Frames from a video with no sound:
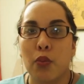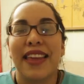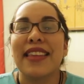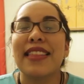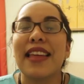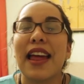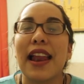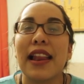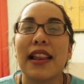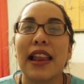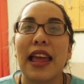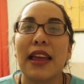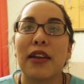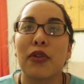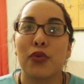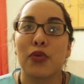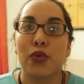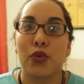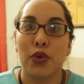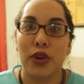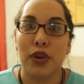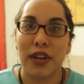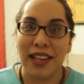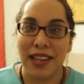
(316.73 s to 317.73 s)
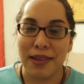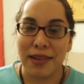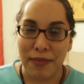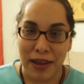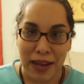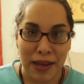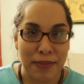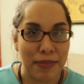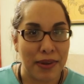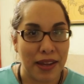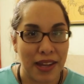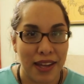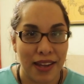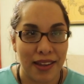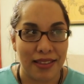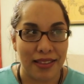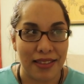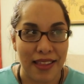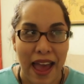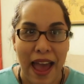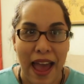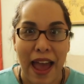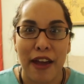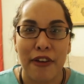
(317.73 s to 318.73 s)
The that like really made me
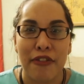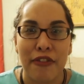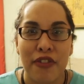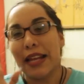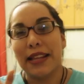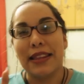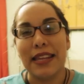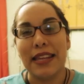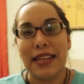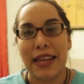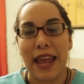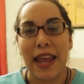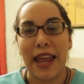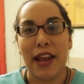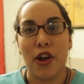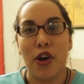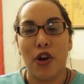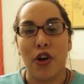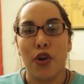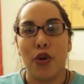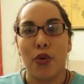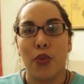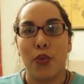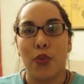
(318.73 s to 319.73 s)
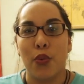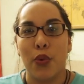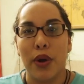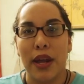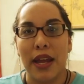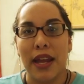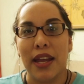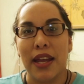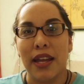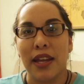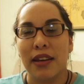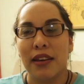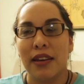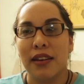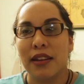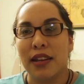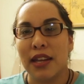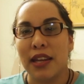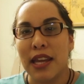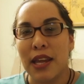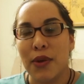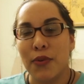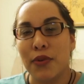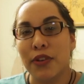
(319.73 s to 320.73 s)
laugh. That Diego, when
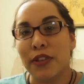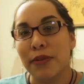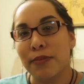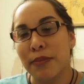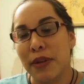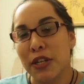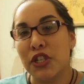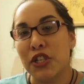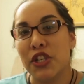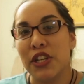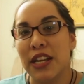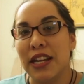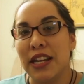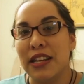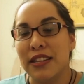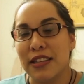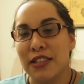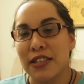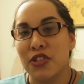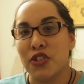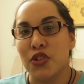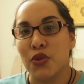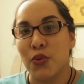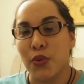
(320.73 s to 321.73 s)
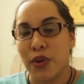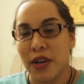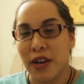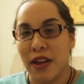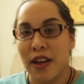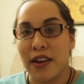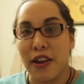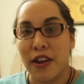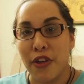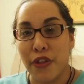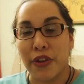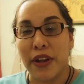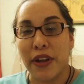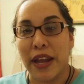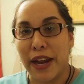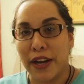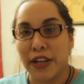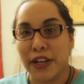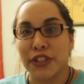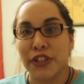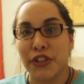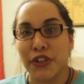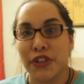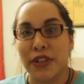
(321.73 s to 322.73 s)
he was mentioning this to an, another
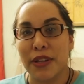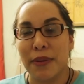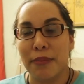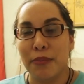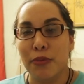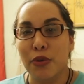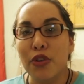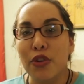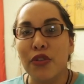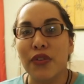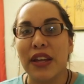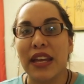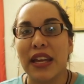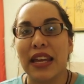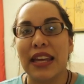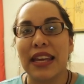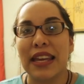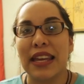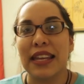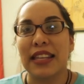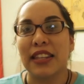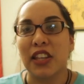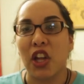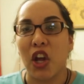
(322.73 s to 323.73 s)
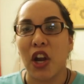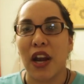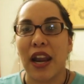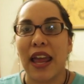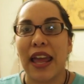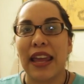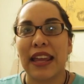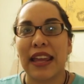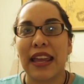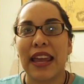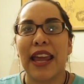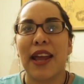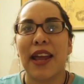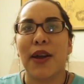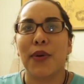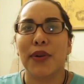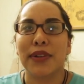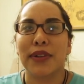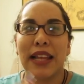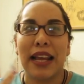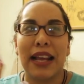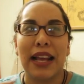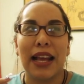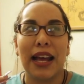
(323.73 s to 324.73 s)
character in the movie, he's all like, it
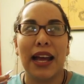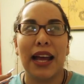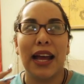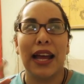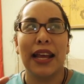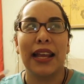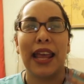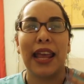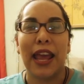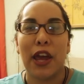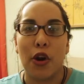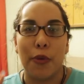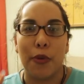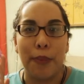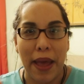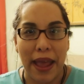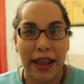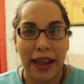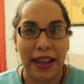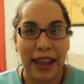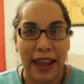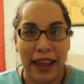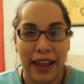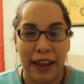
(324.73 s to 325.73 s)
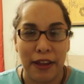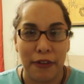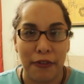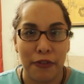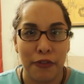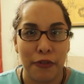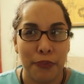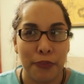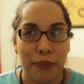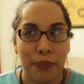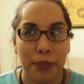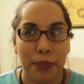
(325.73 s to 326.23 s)
was like a ghetto bat cave.